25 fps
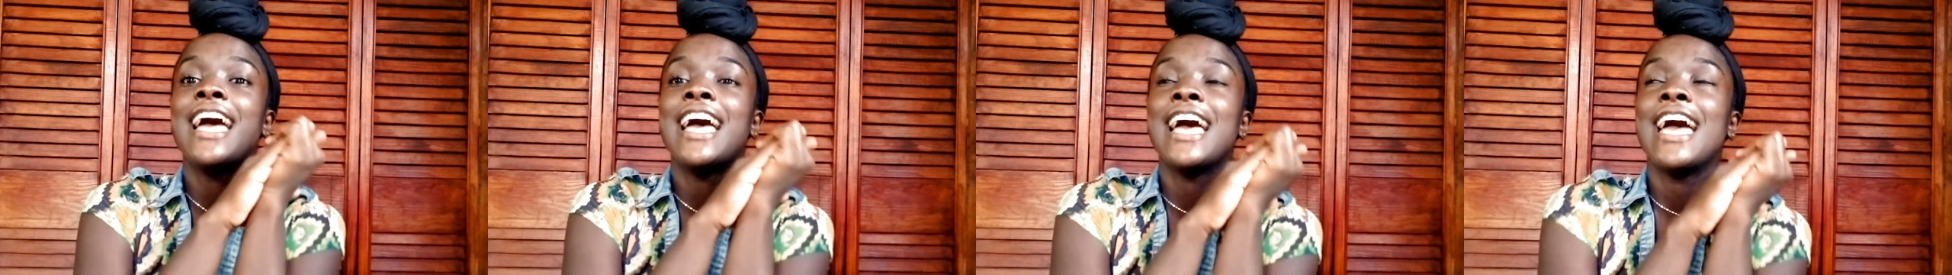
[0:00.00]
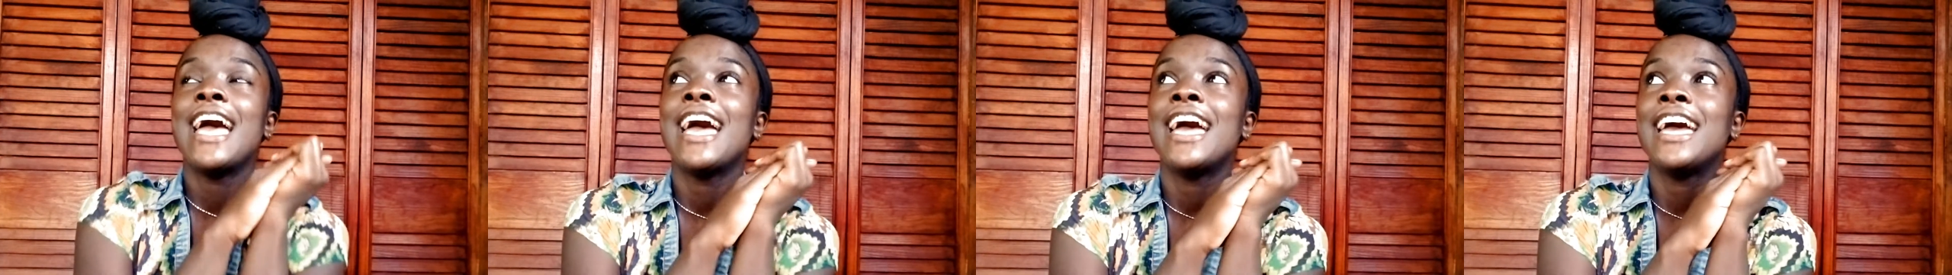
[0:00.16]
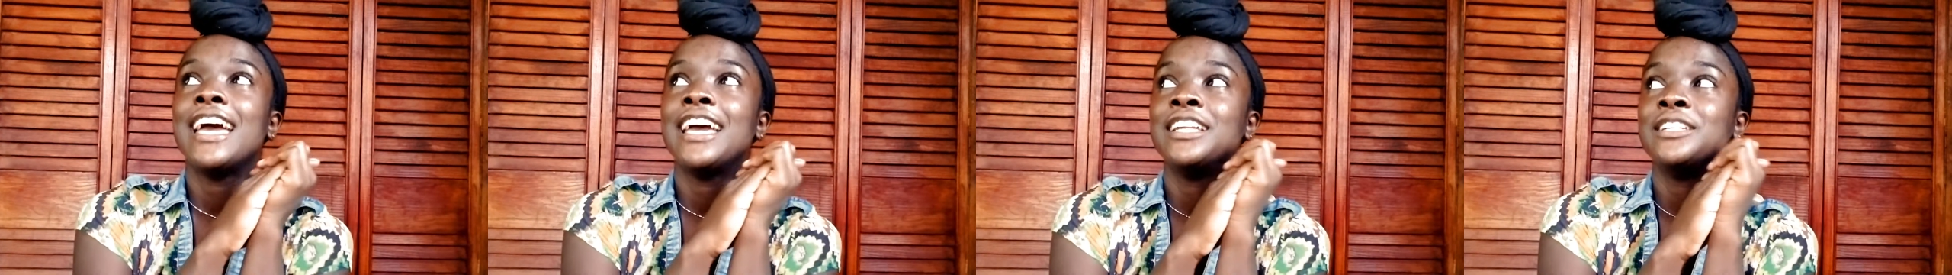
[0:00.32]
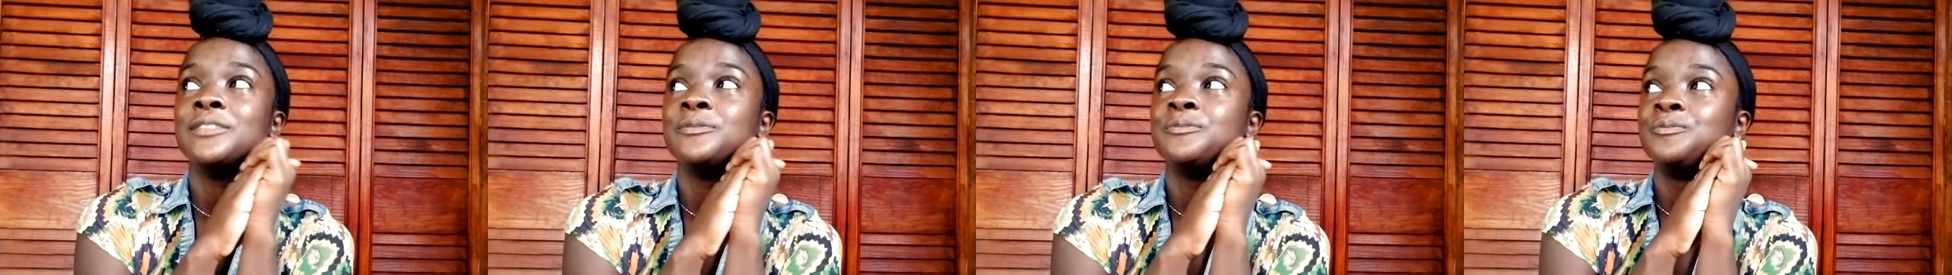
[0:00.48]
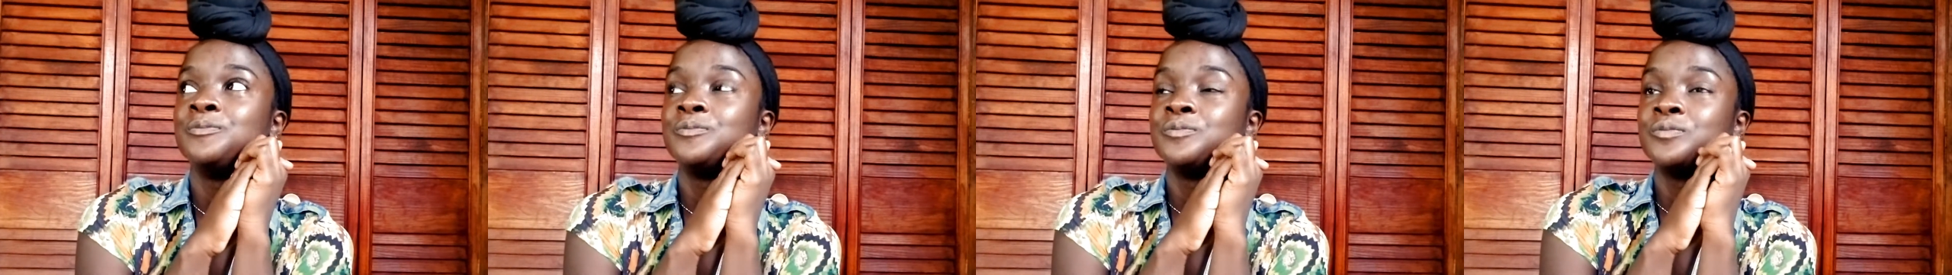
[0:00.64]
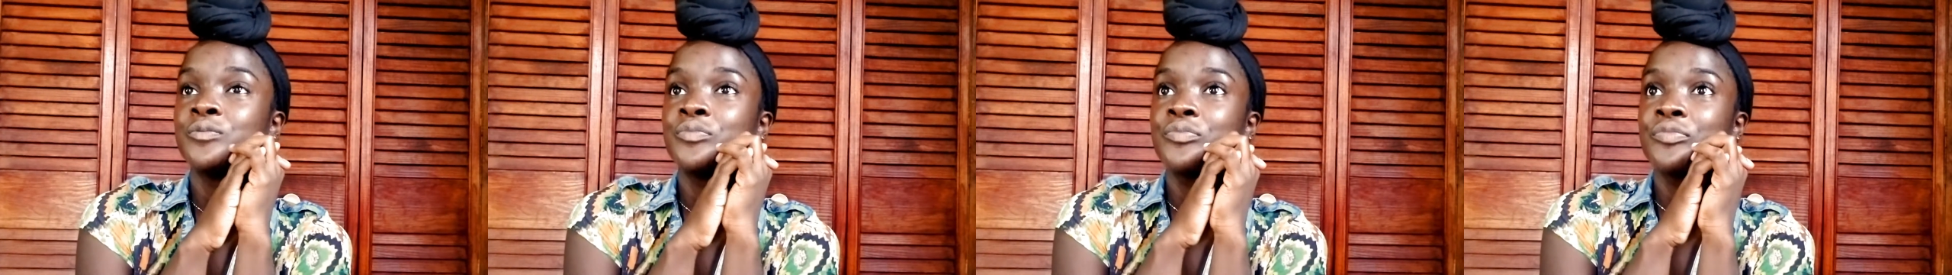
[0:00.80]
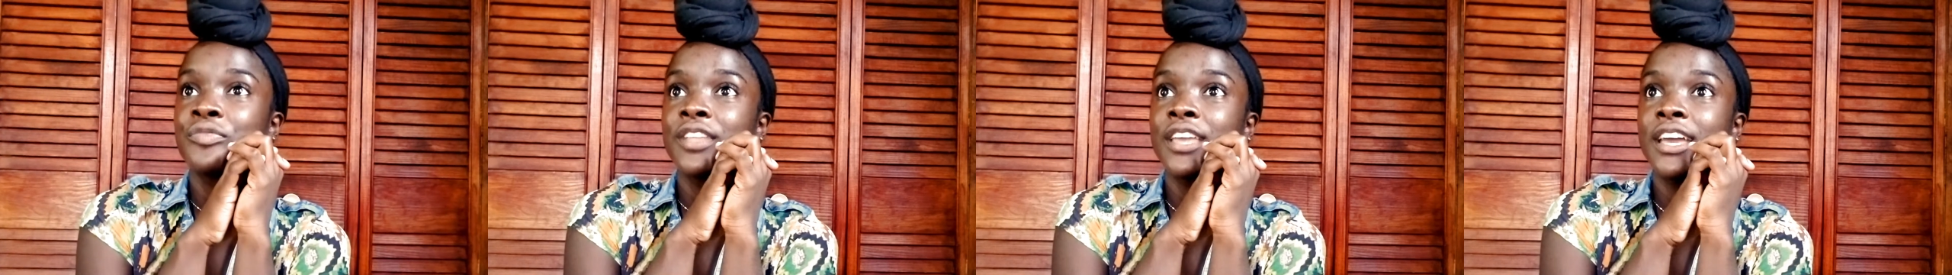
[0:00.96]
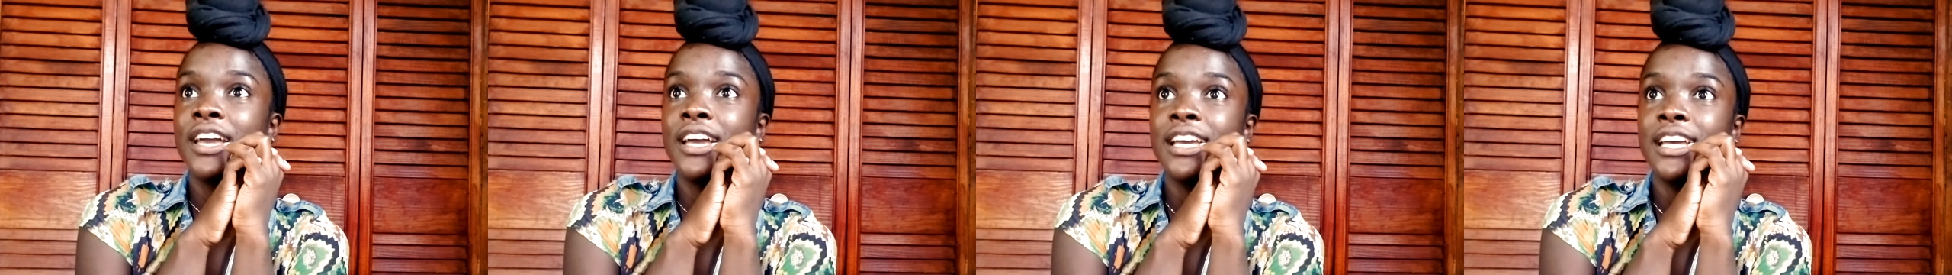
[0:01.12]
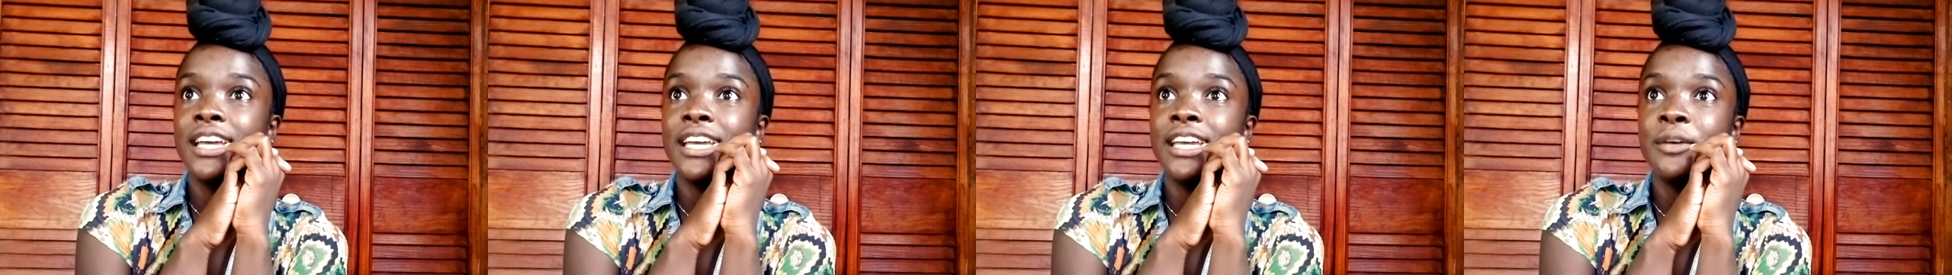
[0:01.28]
And
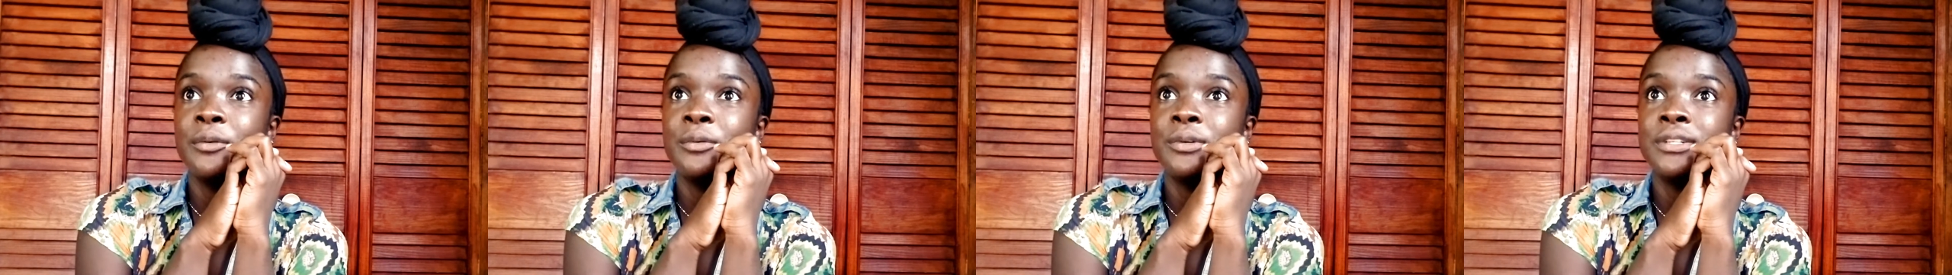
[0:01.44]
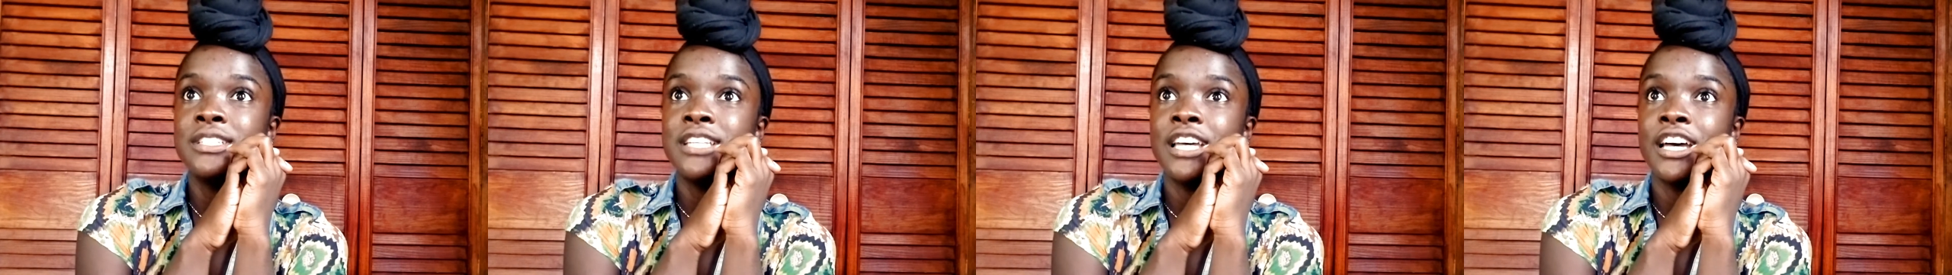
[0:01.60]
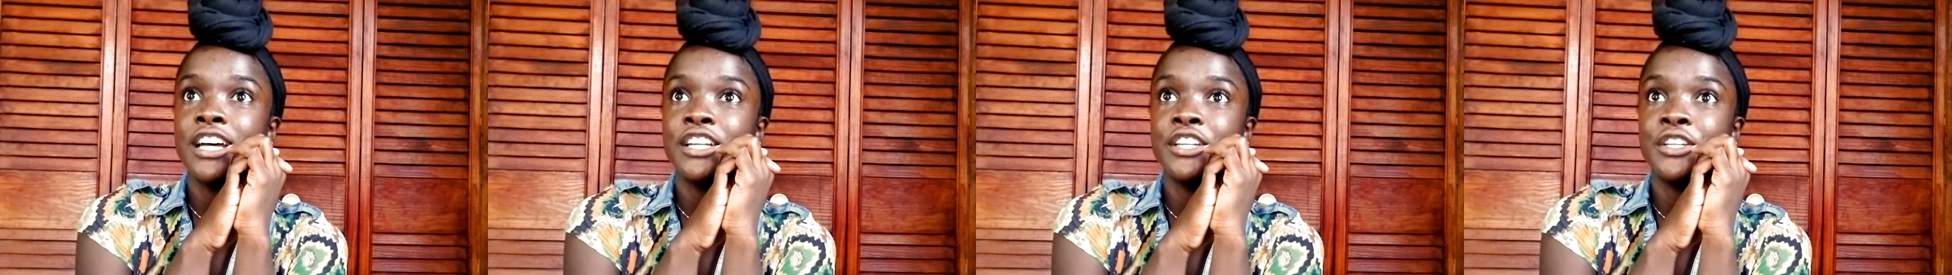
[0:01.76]
it will tell